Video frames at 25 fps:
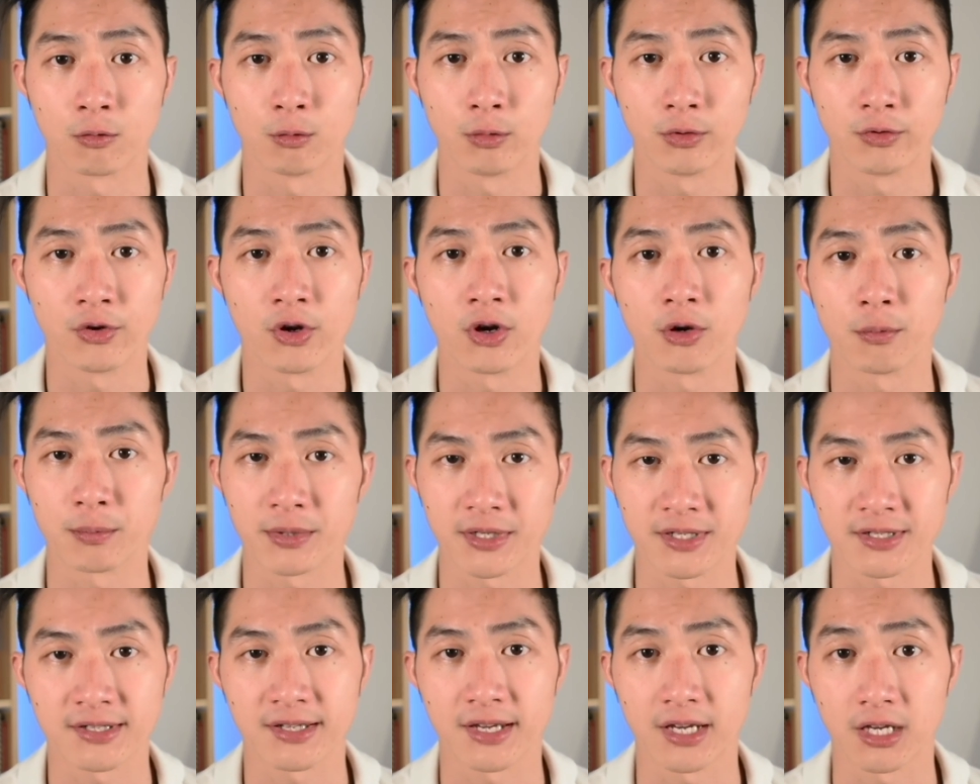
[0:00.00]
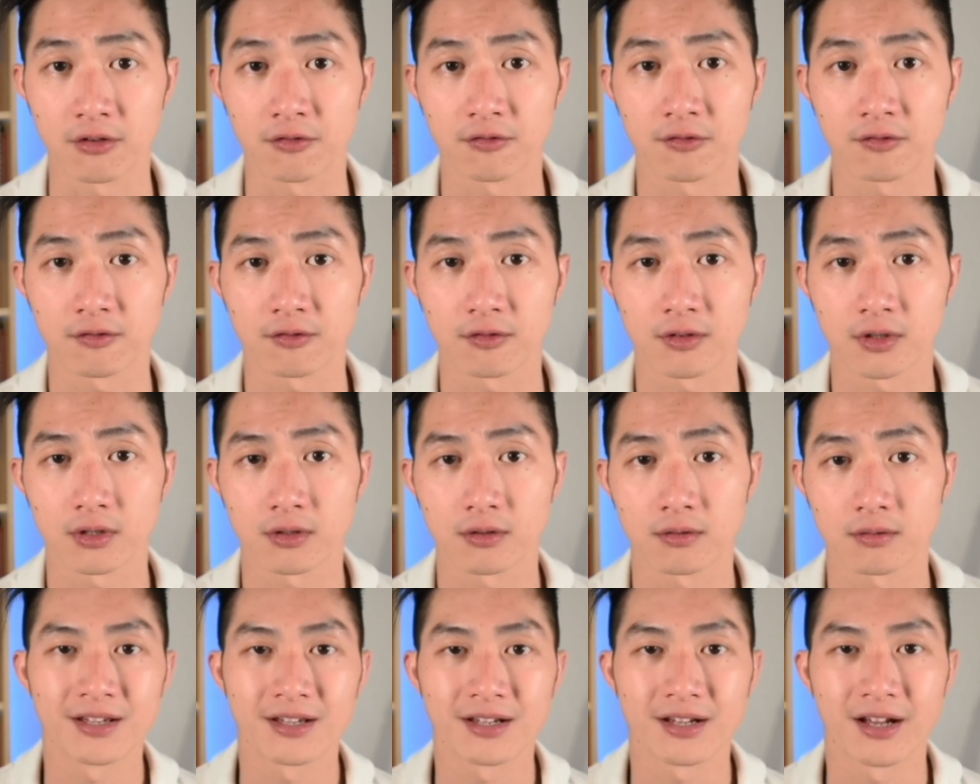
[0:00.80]
will not be safe.
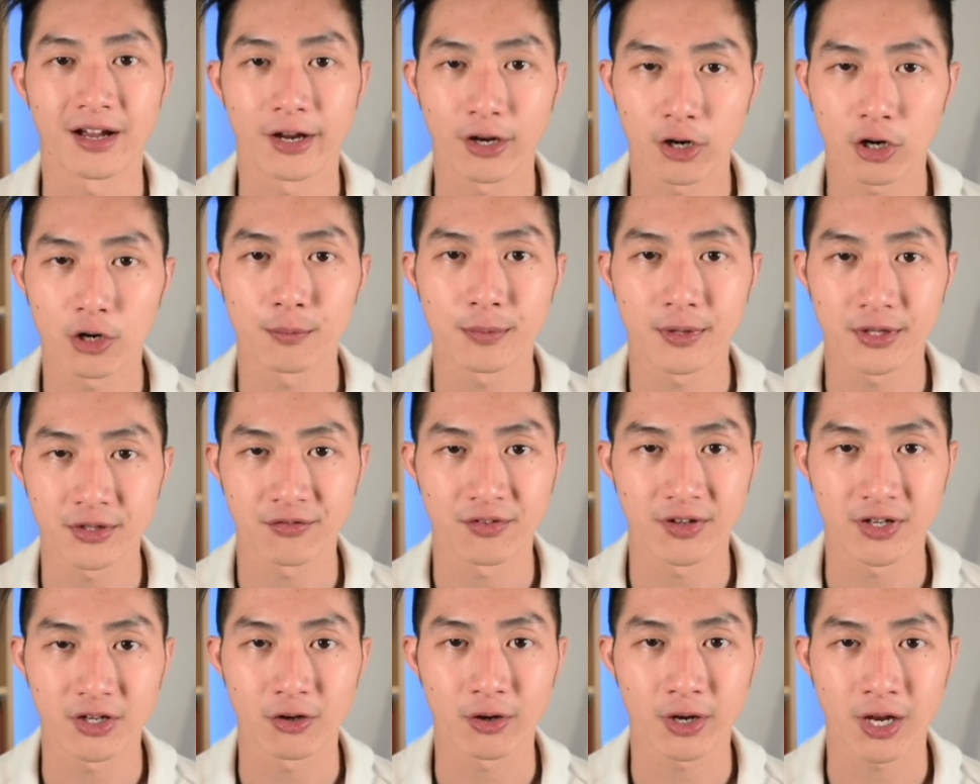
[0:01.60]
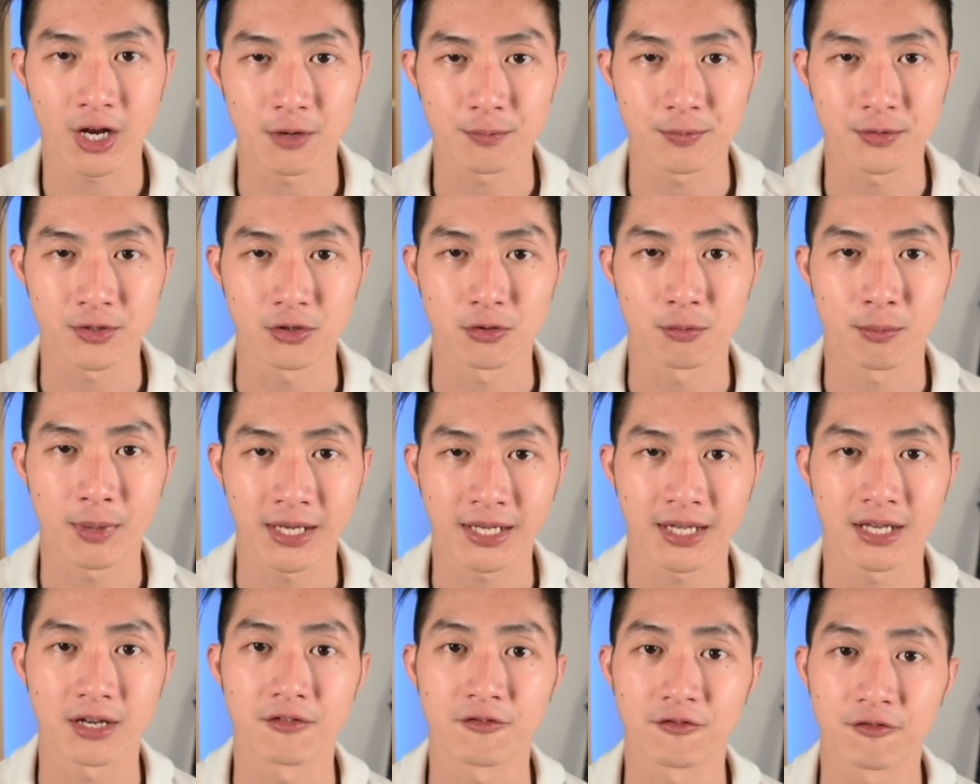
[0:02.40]
I hope this video helps you
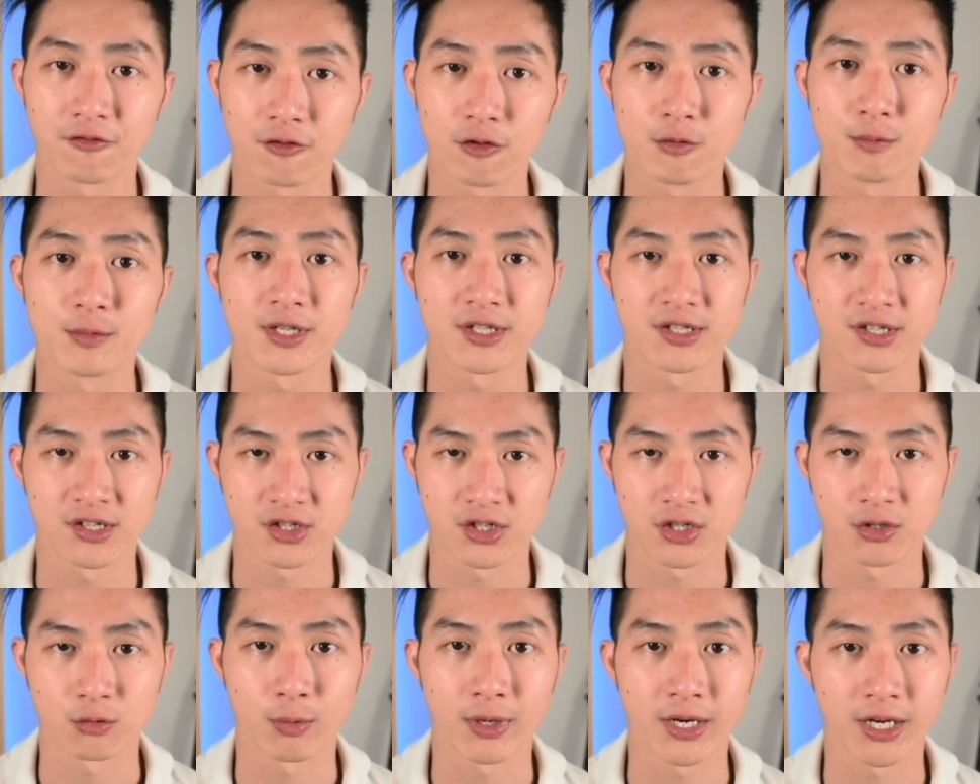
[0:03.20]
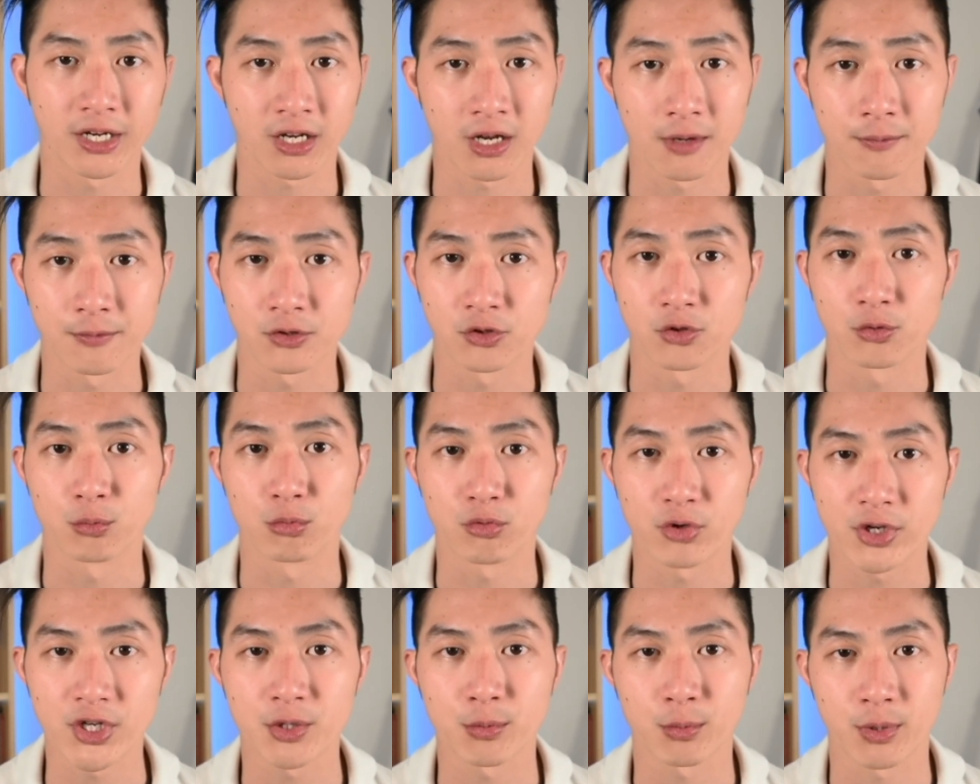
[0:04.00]
make an informed decision when it comes to
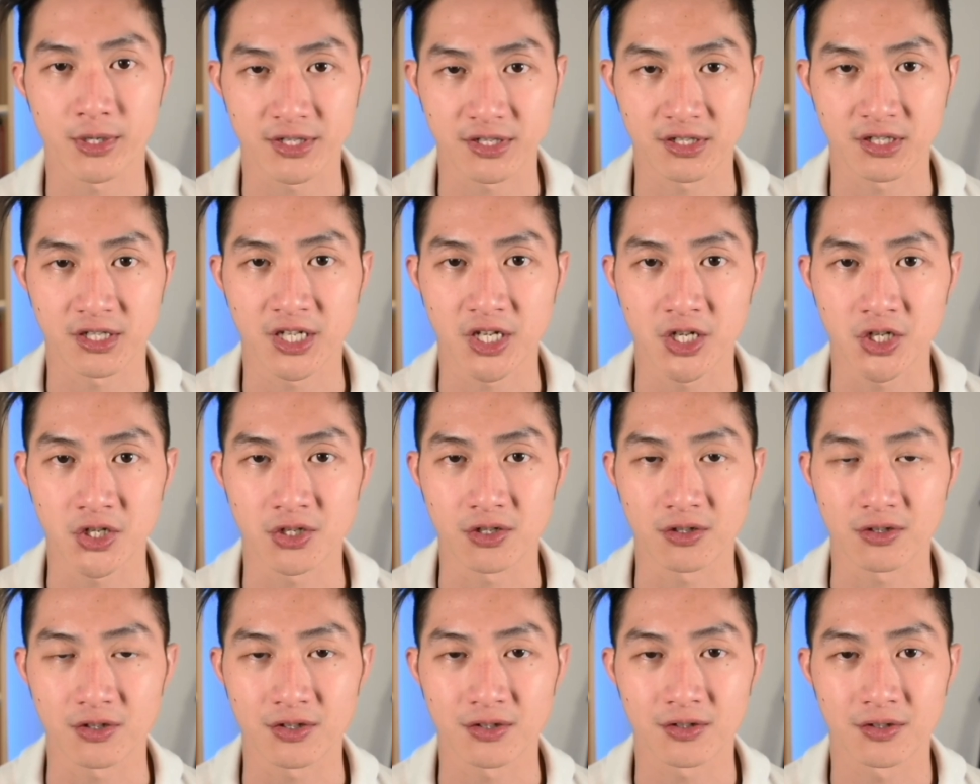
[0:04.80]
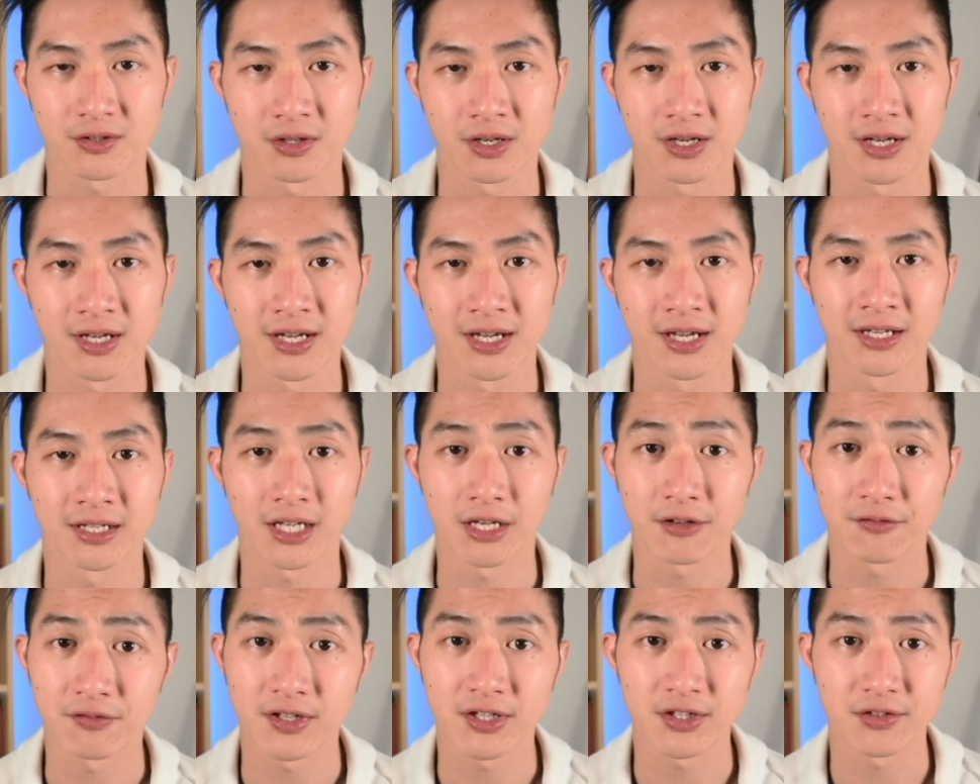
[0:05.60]
breech presentations.
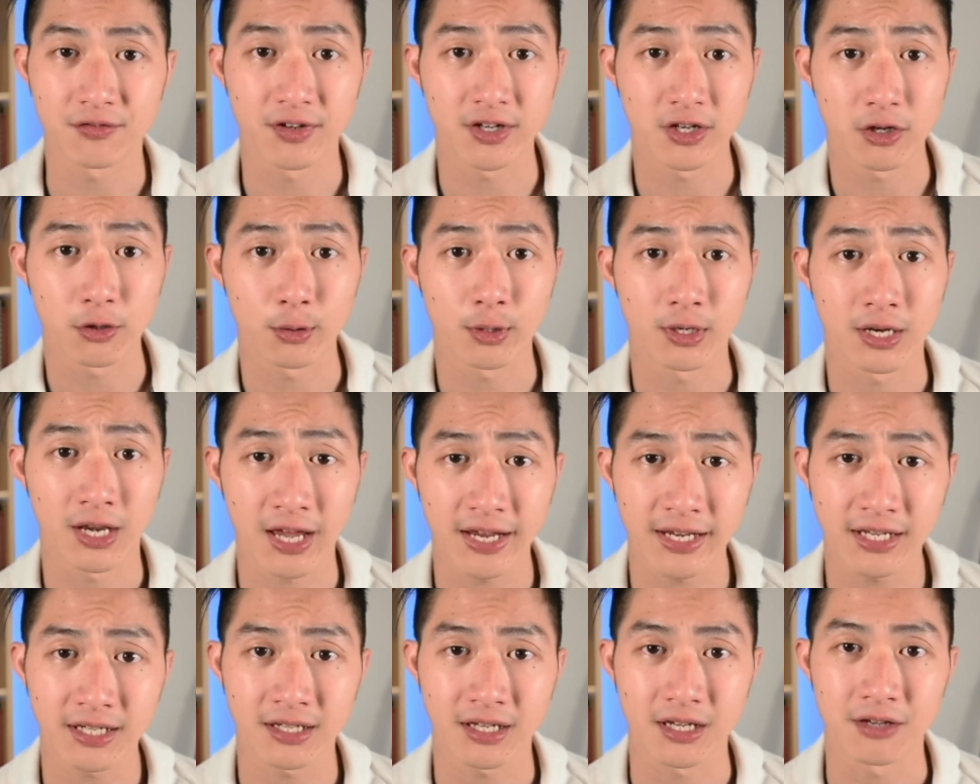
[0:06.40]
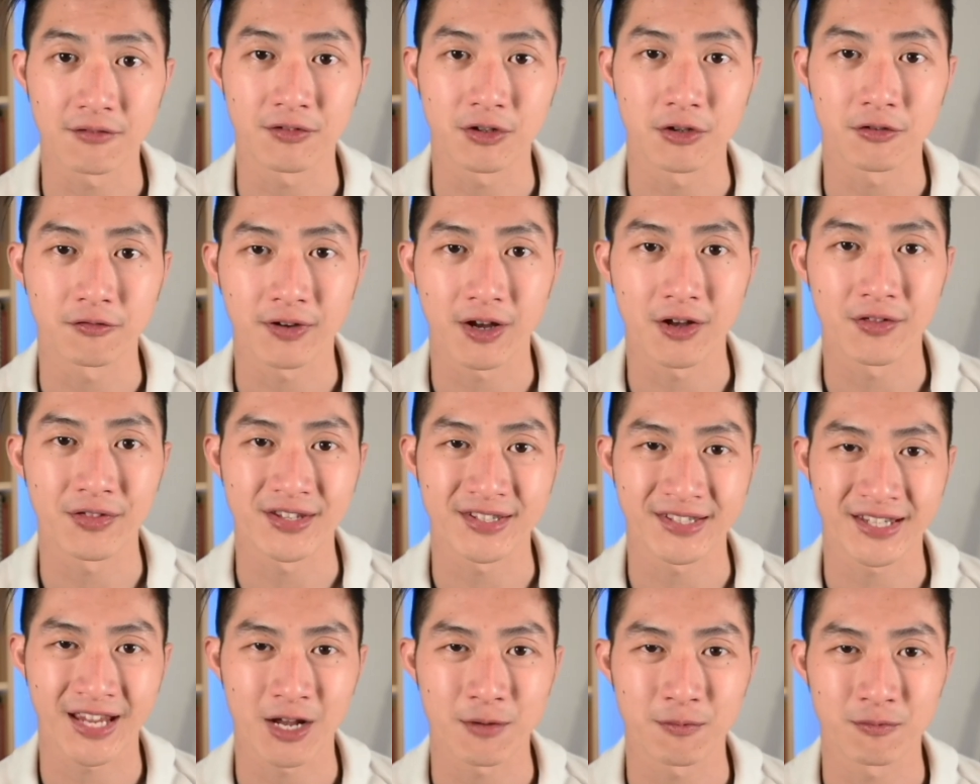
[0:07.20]
Give this video a like if you found
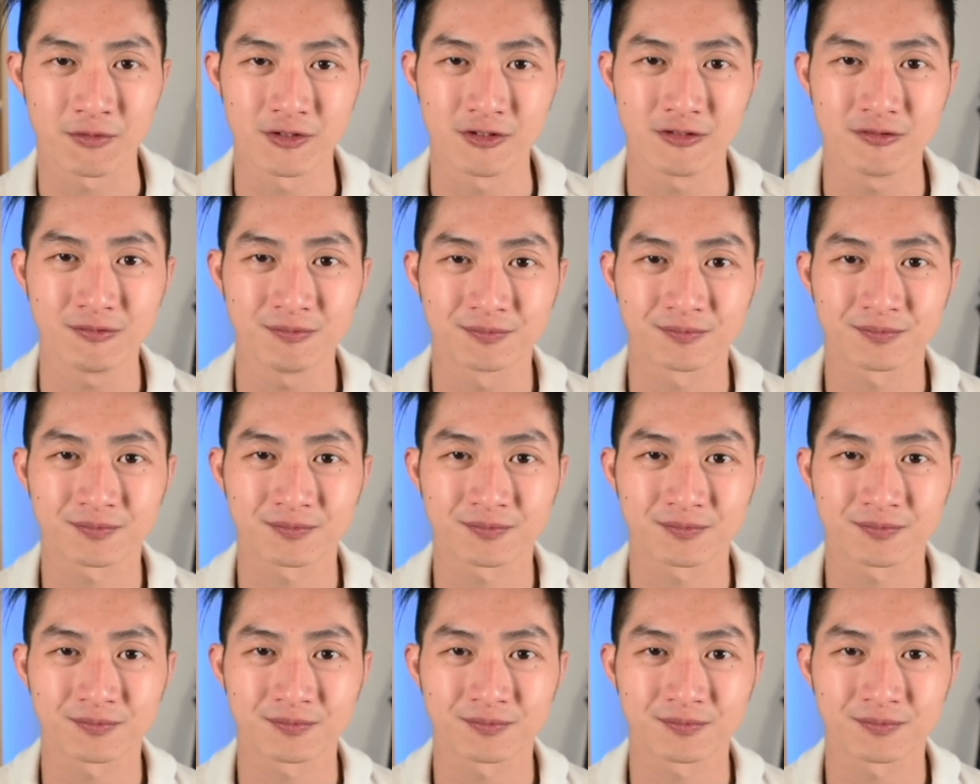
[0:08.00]
this helpful.